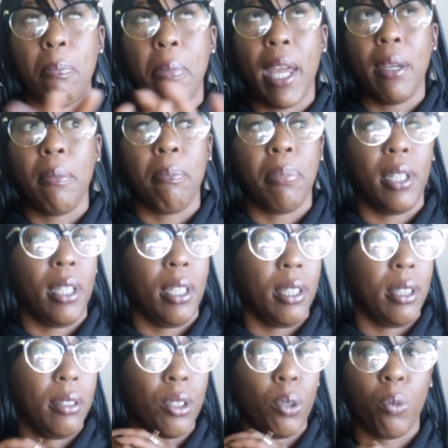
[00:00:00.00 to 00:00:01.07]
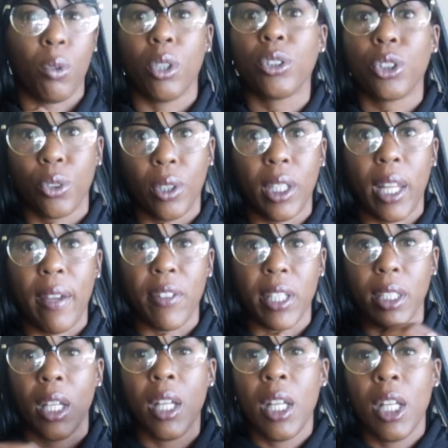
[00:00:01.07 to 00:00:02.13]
baby. The world's going to love it.